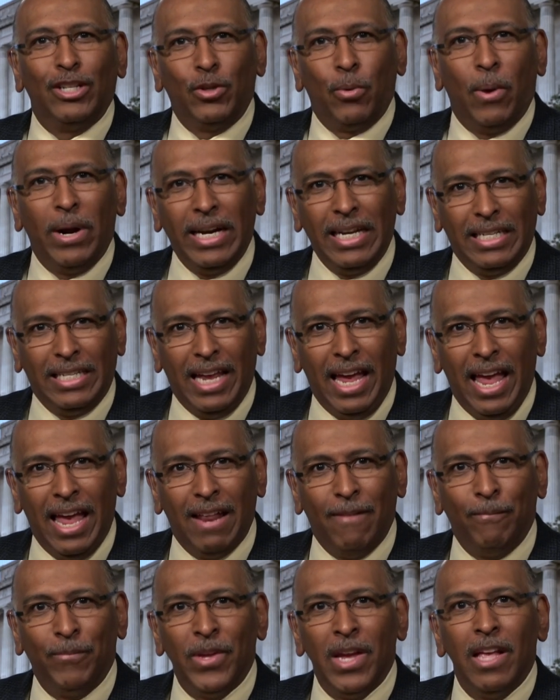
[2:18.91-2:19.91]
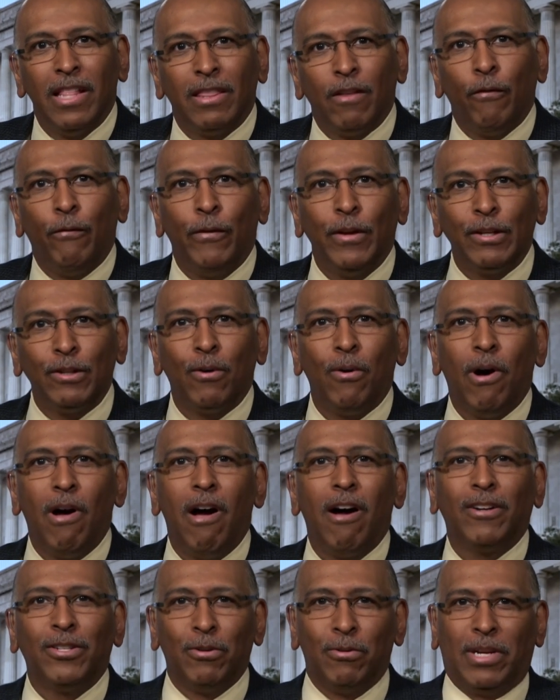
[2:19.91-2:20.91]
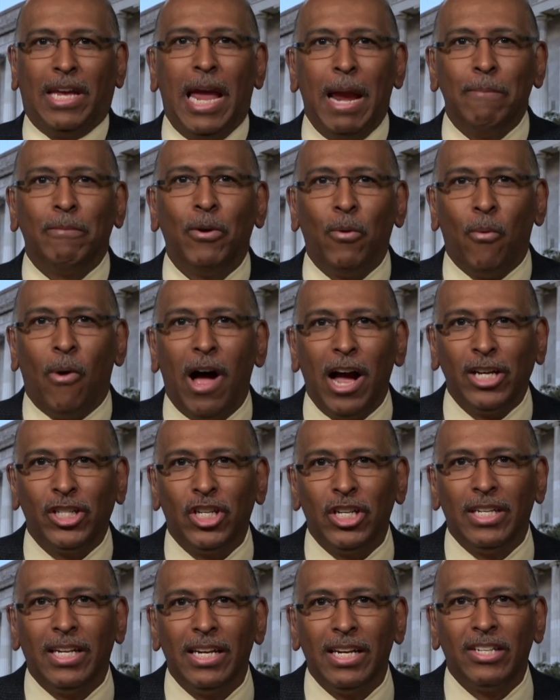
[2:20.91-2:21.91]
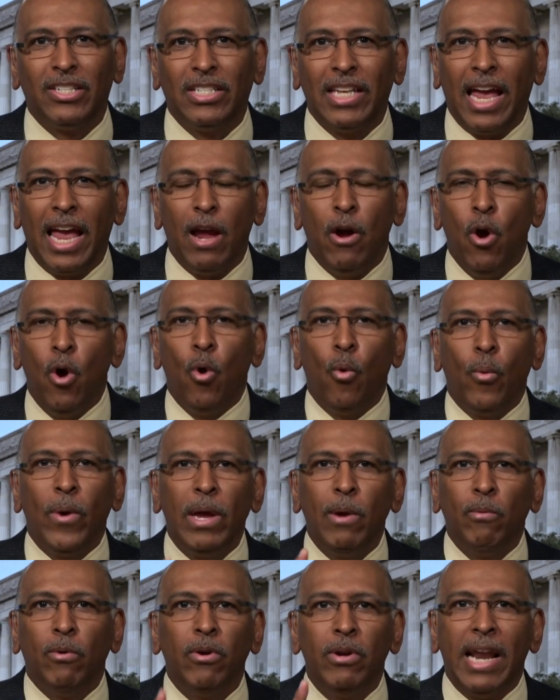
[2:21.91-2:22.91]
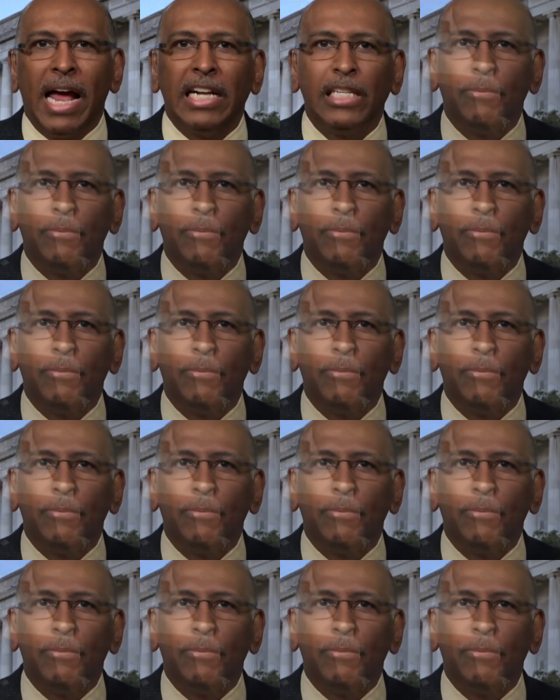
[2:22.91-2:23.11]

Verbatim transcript: twenty ten, the fiscal hawks who came to Washington to mm-hmm. say, we will not